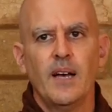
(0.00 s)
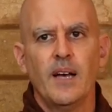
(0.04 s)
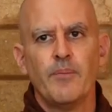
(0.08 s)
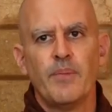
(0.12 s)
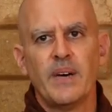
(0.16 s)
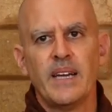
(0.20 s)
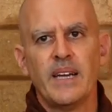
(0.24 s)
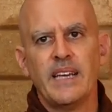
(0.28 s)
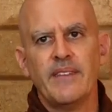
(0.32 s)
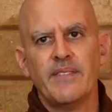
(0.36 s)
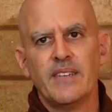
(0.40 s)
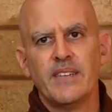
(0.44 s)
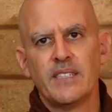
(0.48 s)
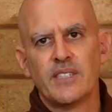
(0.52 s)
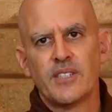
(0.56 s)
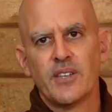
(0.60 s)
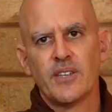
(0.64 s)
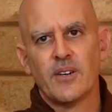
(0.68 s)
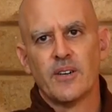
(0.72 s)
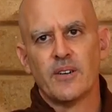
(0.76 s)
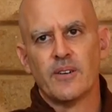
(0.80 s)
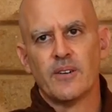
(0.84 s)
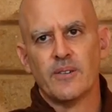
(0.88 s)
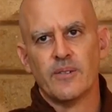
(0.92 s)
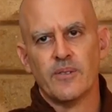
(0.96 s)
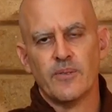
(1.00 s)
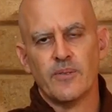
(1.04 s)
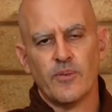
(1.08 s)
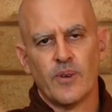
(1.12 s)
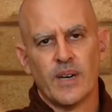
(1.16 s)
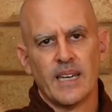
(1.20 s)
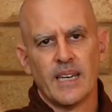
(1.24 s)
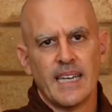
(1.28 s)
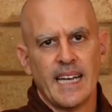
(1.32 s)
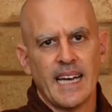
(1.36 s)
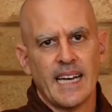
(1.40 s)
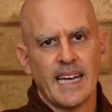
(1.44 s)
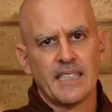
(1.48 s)
But even so,
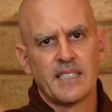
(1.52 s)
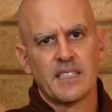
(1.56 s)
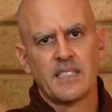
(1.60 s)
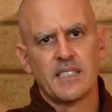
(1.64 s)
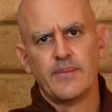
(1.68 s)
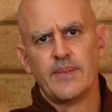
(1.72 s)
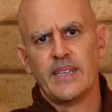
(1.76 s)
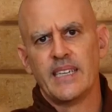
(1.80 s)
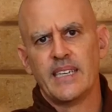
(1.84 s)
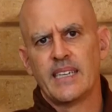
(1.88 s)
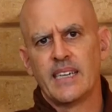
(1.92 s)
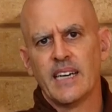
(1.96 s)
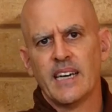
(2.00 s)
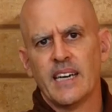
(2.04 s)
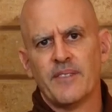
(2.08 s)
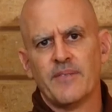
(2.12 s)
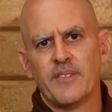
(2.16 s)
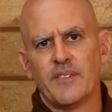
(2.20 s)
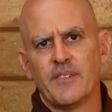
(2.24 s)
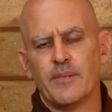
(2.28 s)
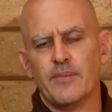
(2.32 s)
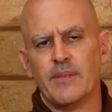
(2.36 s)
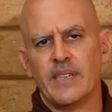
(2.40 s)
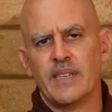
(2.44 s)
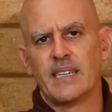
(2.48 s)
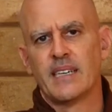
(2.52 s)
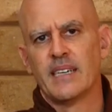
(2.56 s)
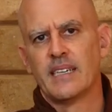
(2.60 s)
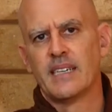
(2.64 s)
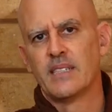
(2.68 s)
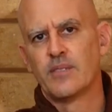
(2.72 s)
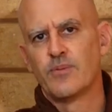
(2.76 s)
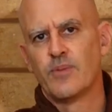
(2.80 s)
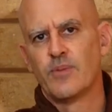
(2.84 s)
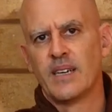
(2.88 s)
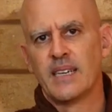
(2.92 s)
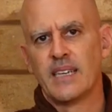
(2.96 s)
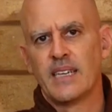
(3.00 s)
one has to be careful,
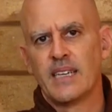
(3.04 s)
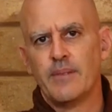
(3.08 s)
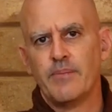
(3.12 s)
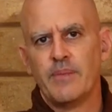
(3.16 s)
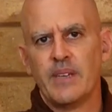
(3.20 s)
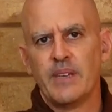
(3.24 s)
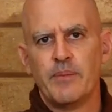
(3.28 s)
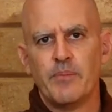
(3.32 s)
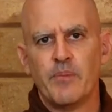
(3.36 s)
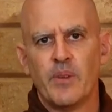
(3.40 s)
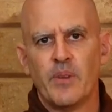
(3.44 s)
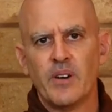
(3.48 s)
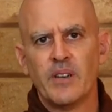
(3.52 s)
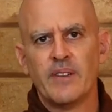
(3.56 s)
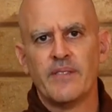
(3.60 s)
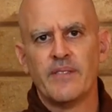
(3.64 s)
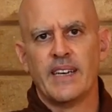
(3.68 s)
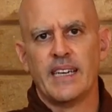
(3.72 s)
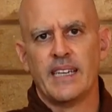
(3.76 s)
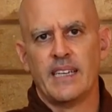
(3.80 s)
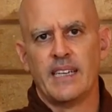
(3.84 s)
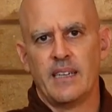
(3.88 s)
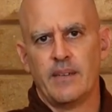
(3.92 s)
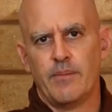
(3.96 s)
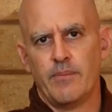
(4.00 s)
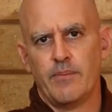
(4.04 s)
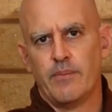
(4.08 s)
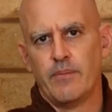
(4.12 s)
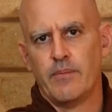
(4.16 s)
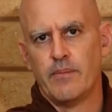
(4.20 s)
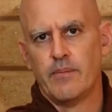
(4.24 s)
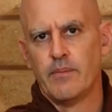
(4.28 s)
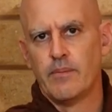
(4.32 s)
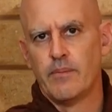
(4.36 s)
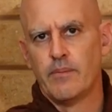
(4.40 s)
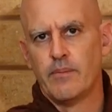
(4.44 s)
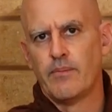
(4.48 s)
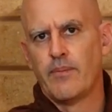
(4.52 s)
because one can be motivated
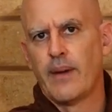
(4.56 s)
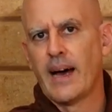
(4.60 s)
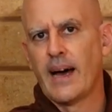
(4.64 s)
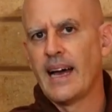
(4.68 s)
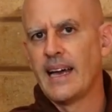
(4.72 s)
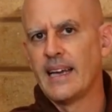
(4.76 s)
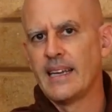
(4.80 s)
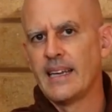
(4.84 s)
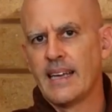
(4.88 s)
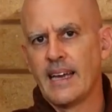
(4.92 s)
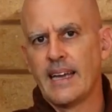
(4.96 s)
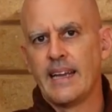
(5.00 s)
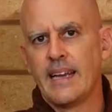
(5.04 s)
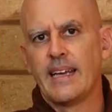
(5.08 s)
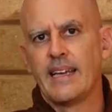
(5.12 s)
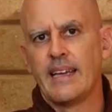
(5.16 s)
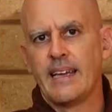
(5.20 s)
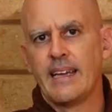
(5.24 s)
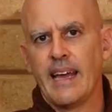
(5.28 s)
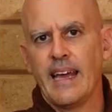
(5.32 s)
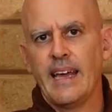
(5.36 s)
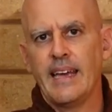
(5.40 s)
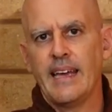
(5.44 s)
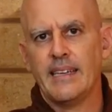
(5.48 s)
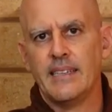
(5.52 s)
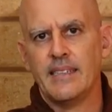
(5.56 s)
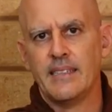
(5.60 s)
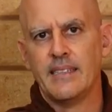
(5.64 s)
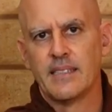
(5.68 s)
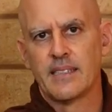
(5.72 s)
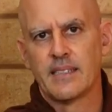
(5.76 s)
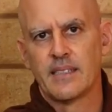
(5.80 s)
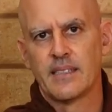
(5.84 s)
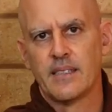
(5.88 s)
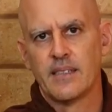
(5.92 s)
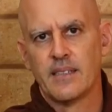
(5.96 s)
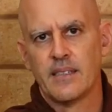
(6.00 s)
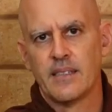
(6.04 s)
by getting
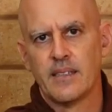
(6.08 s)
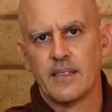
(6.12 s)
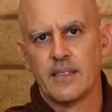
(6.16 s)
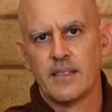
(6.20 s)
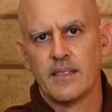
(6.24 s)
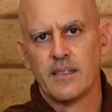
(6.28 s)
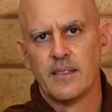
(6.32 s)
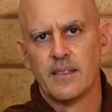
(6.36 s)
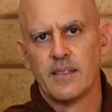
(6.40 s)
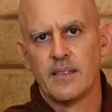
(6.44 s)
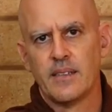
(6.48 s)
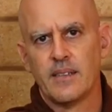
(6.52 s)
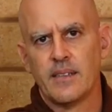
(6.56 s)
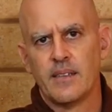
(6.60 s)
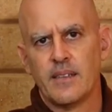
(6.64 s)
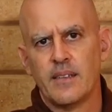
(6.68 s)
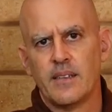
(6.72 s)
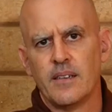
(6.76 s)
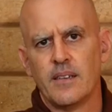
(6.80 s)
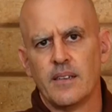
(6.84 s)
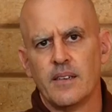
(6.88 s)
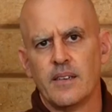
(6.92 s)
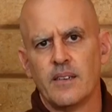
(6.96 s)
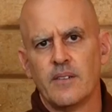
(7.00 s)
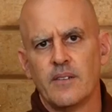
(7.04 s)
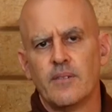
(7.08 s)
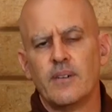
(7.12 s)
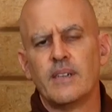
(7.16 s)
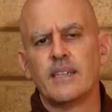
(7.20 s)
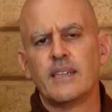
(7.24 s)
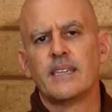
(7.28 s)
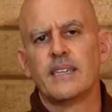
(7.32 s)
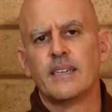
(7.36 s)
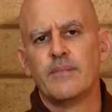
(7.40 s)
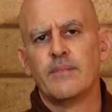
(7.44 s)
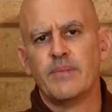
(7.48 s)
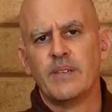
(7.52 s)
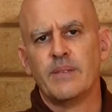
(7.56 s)
gains. One
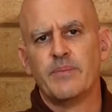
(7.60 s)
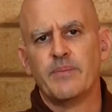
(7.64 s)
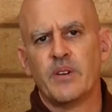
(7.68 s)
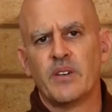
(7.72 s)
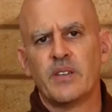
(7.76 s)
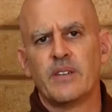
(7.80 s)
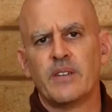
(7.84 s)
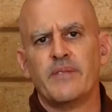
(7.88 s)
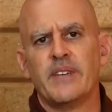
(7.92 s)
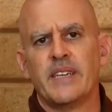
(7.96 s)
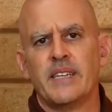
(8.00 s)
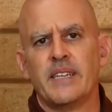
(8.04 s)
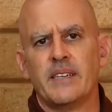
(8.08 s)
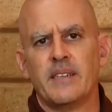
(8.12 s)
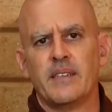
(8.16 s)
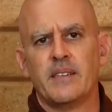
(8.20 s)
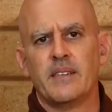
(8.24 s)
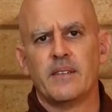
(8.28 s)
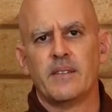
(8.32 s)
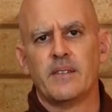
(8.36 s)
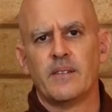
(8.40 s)
can be motivated.